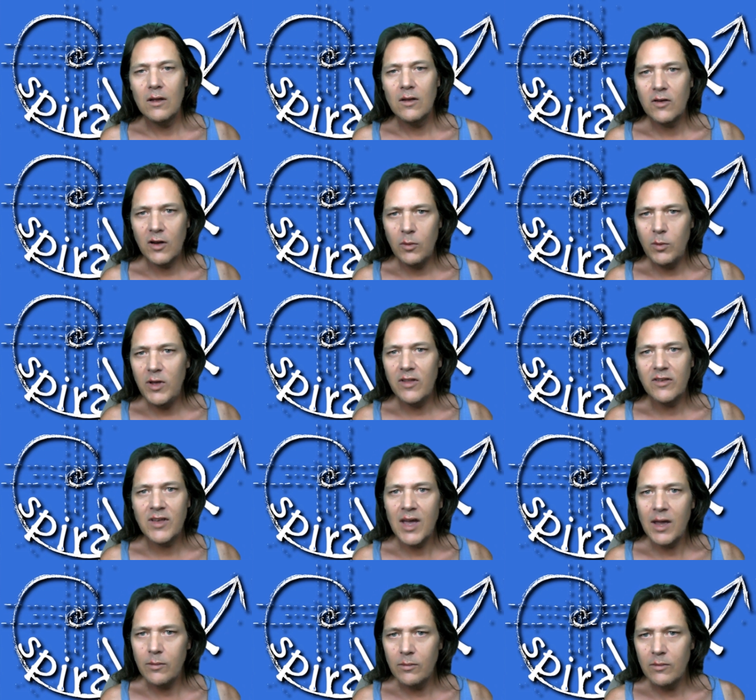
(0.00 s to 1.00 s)
it's going to be in the
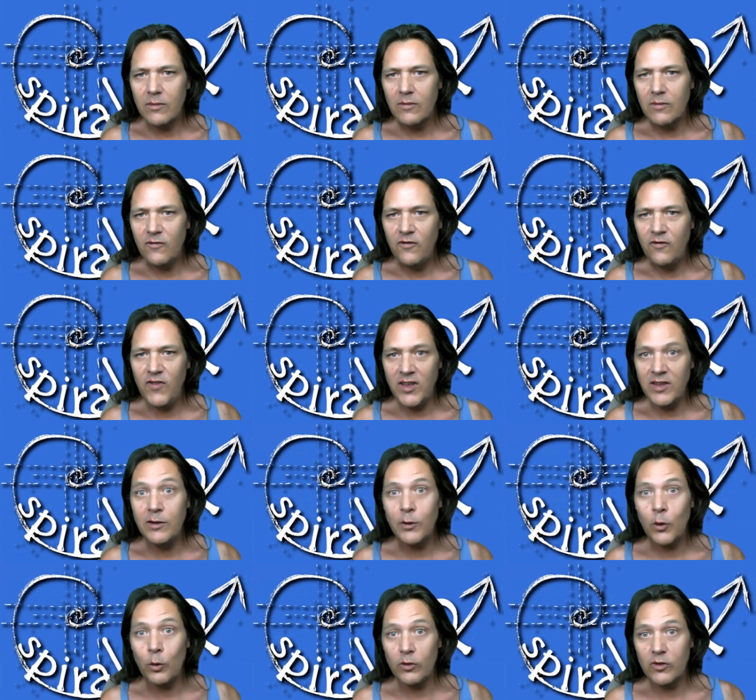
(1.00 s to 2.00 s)
same
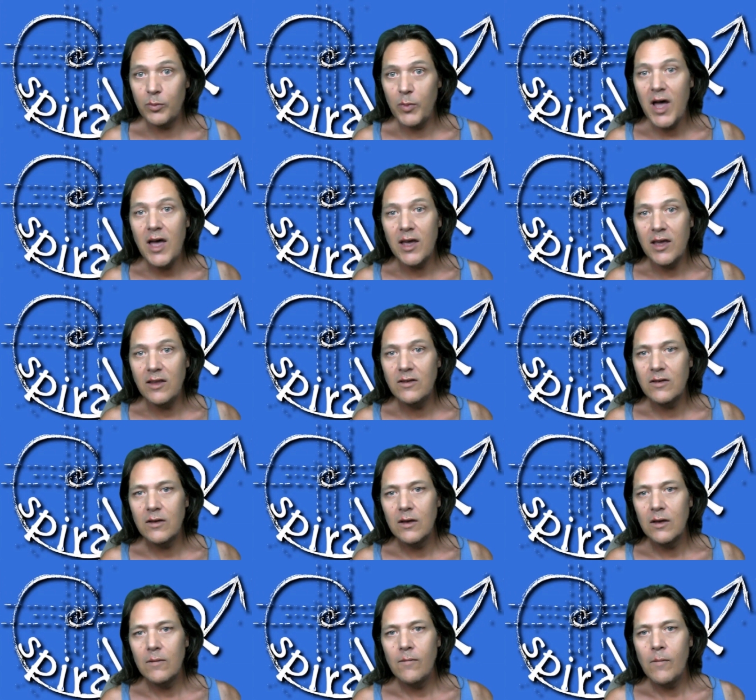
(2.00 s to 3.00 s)
physical
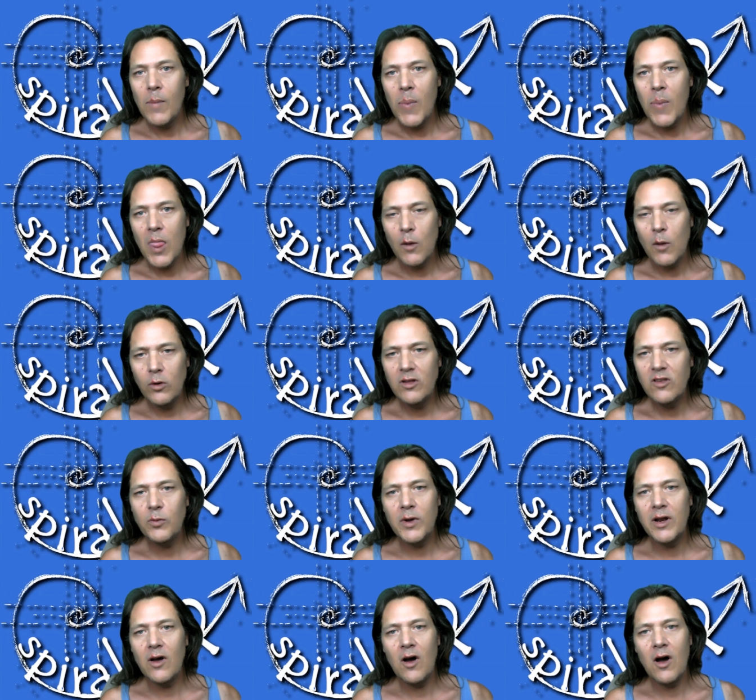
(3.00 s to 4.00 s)
space. We'll
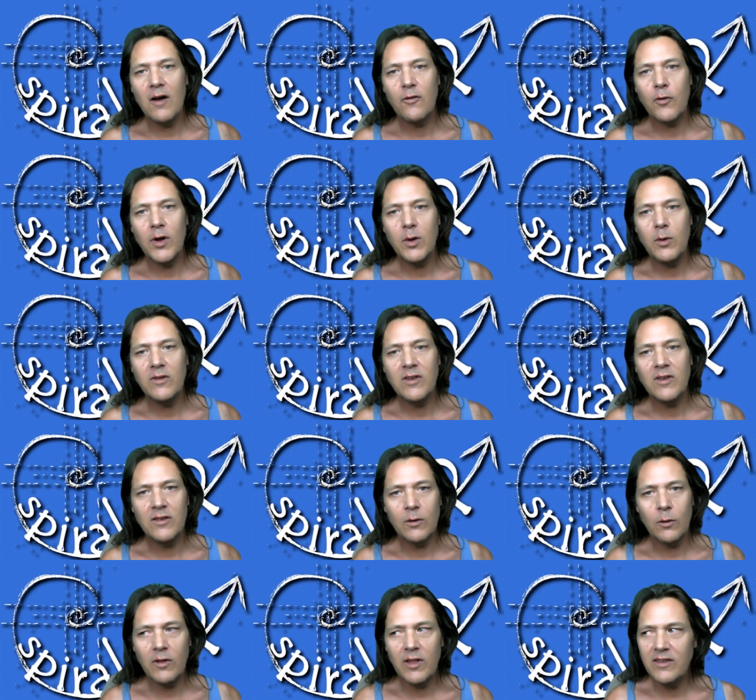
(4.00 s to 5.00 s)
just be in a higher frequency.
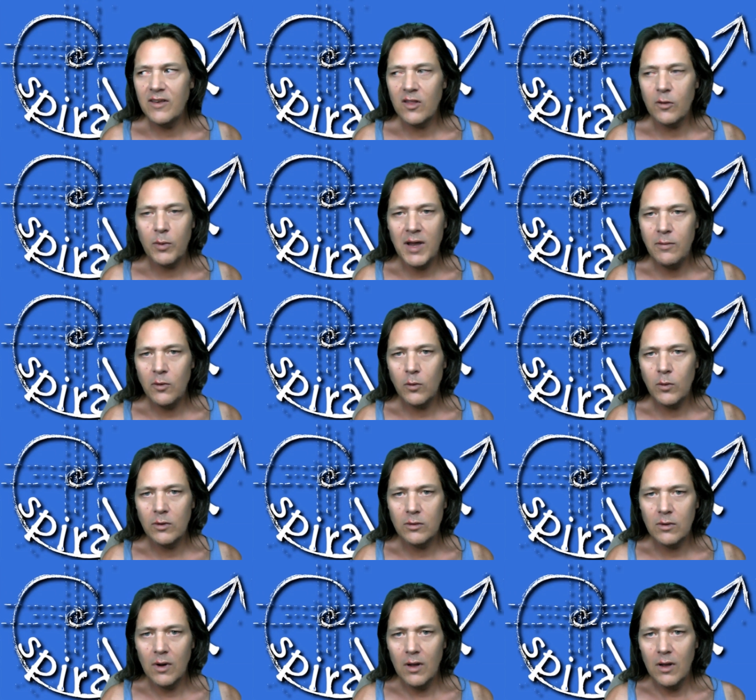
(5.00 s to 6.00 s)
So all these other people
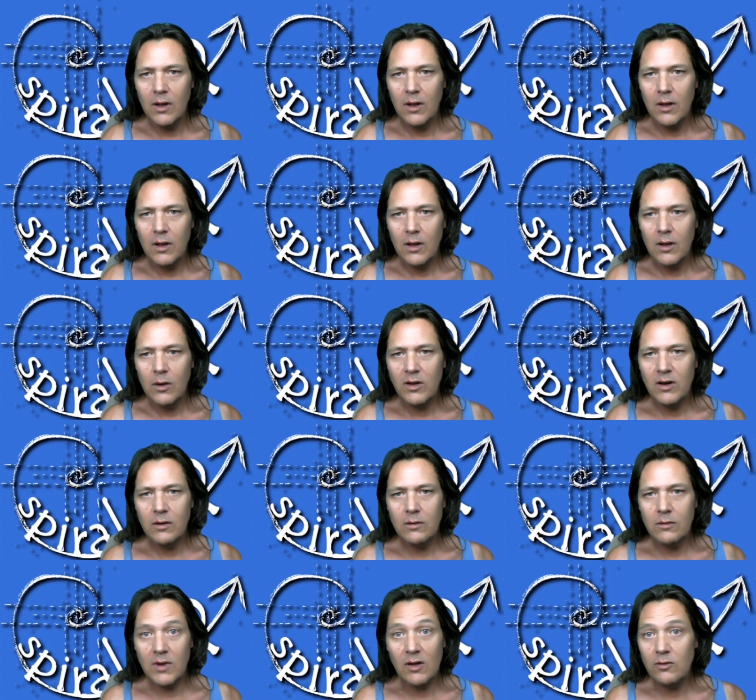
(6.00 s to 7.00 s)
will
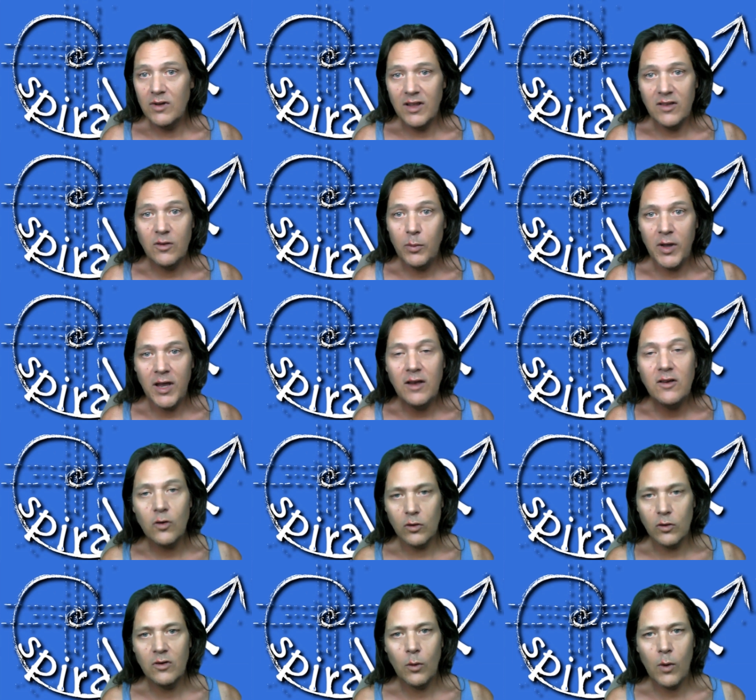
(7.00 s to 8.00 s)
they'll disappear
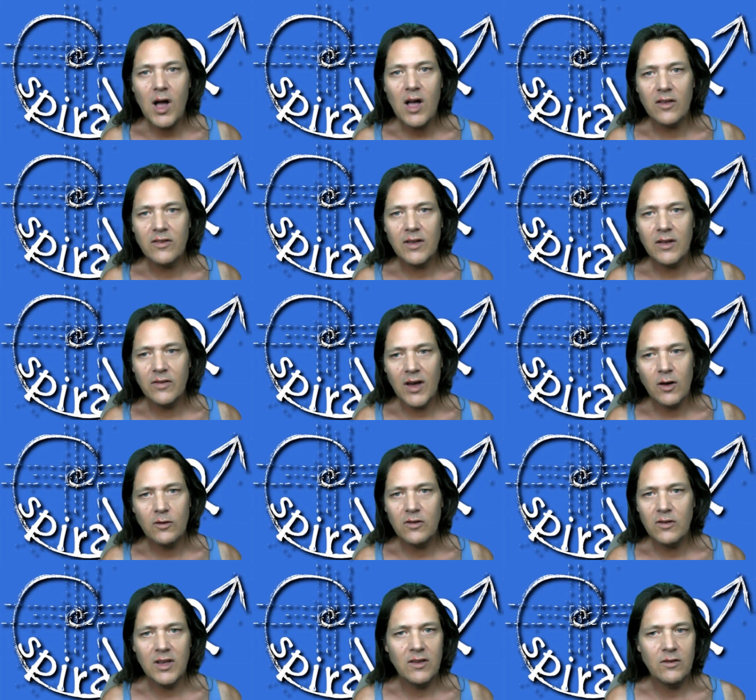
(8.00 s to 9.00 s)
to, to us. Like
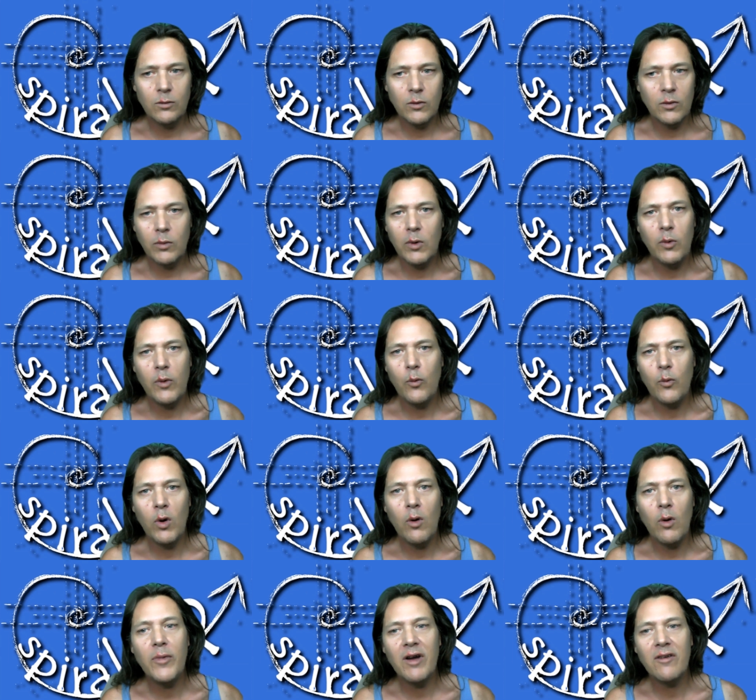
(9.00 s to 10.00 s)
they'll cease. We,
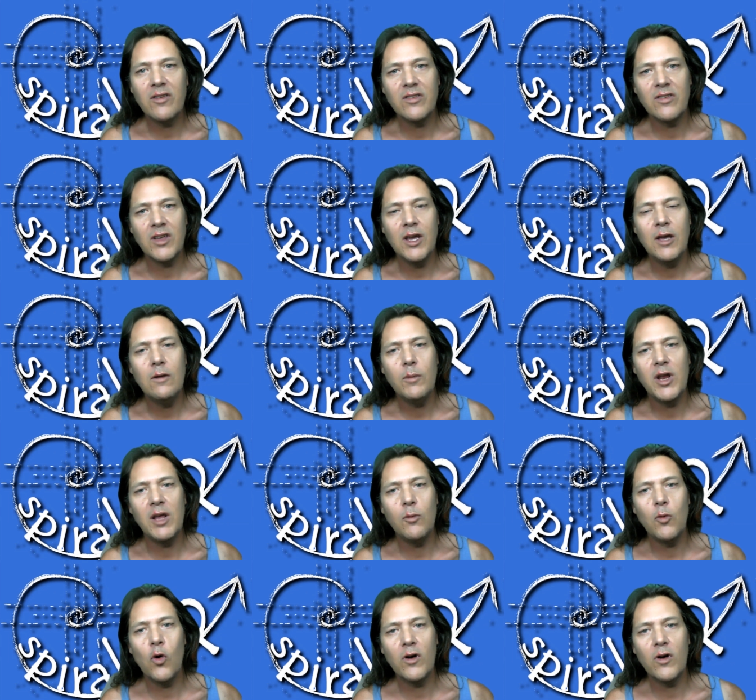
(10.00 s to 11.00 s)
we won't be able to see them
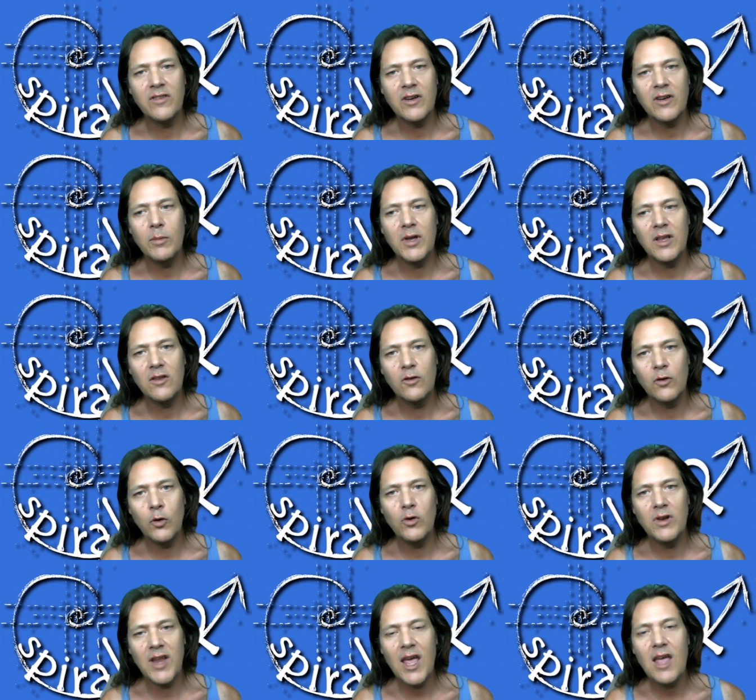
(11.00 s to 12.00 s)
anymore because they'll be
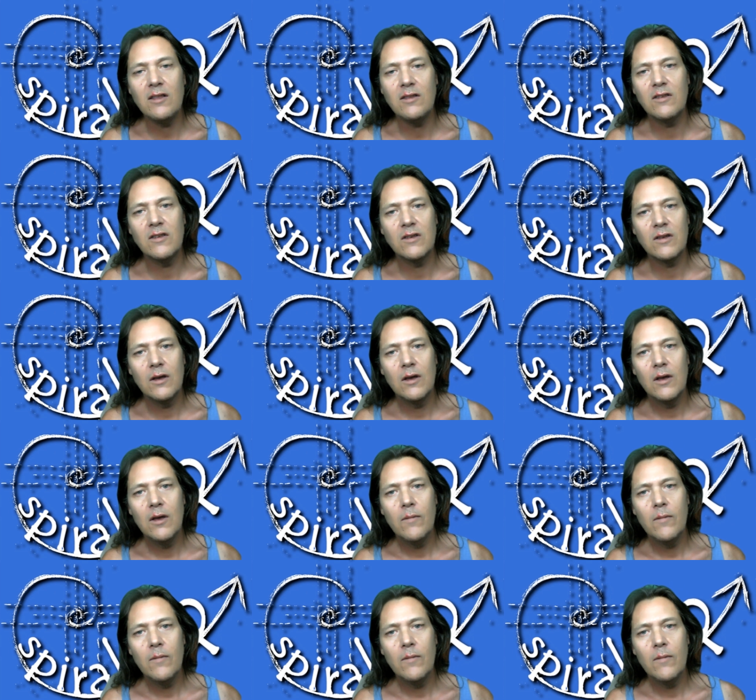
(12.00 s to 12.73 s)
too dense